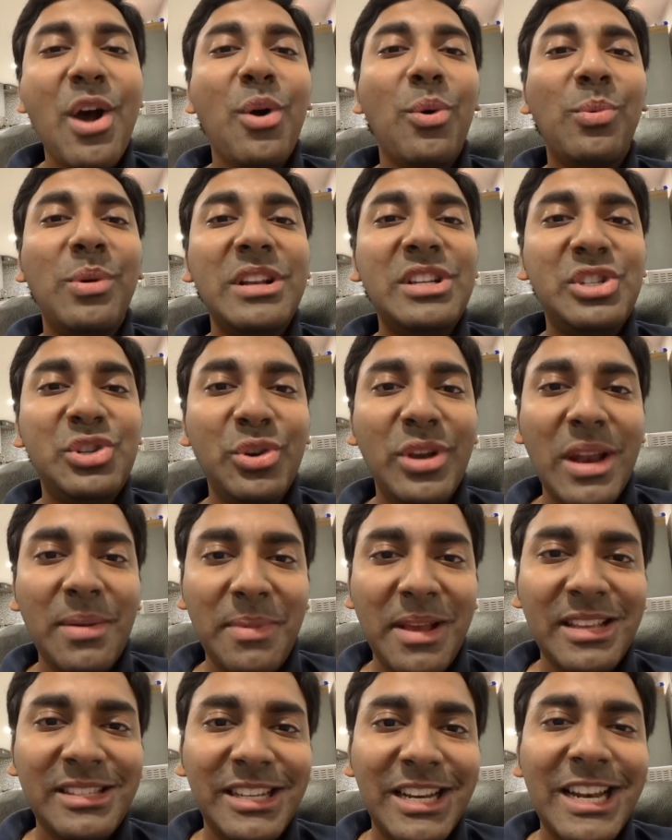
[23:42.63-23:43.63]
which you can
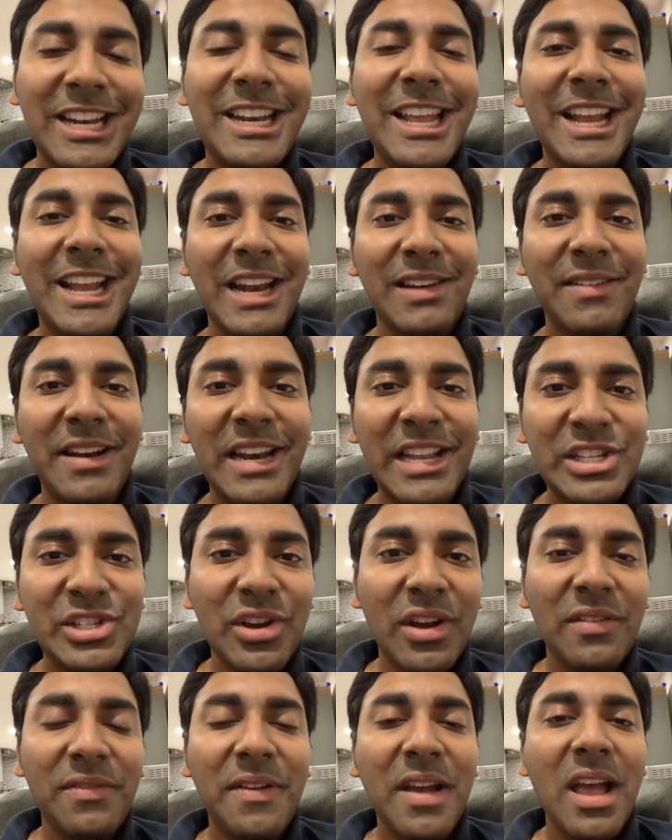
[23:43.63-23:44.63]
basically take advantage
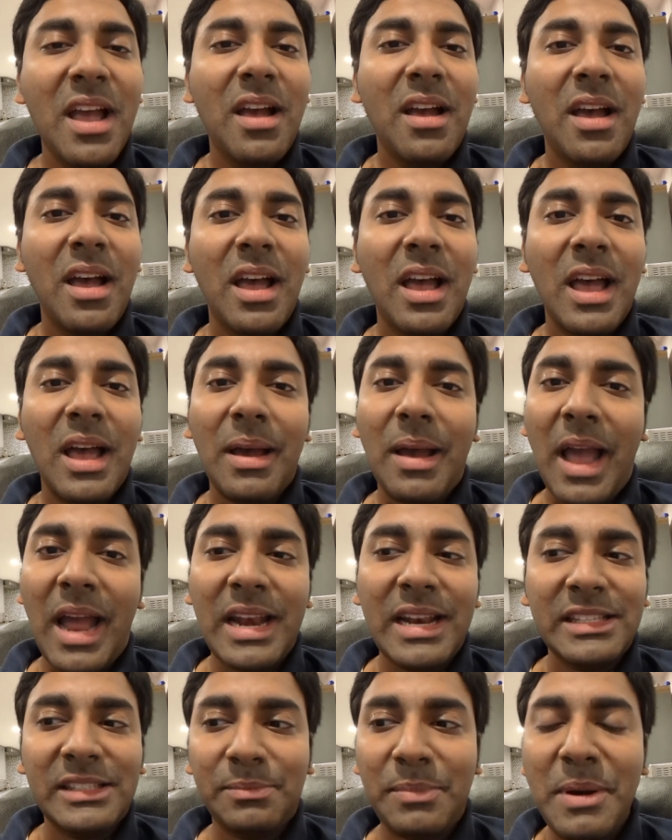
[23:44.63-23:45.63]
of,
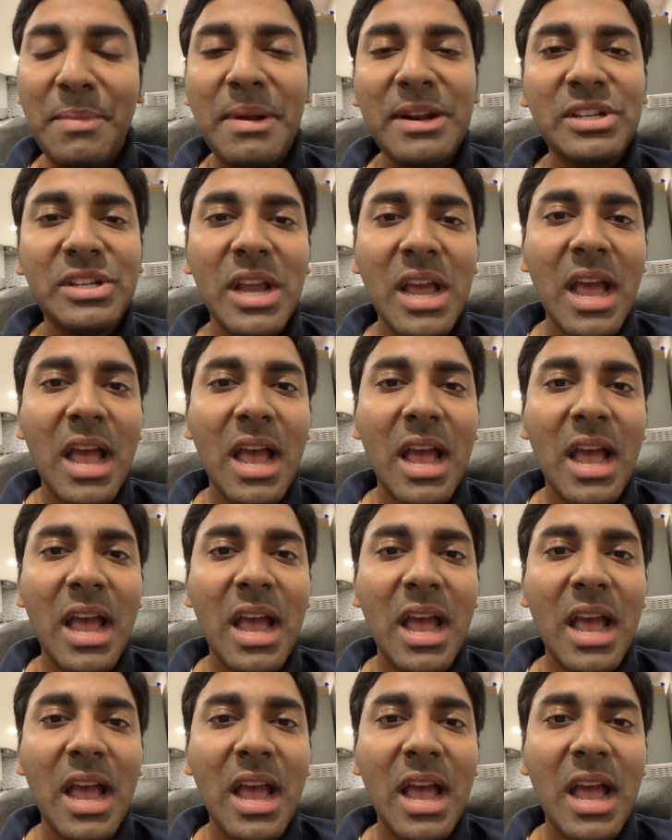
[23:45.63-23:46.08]
and it's pretty much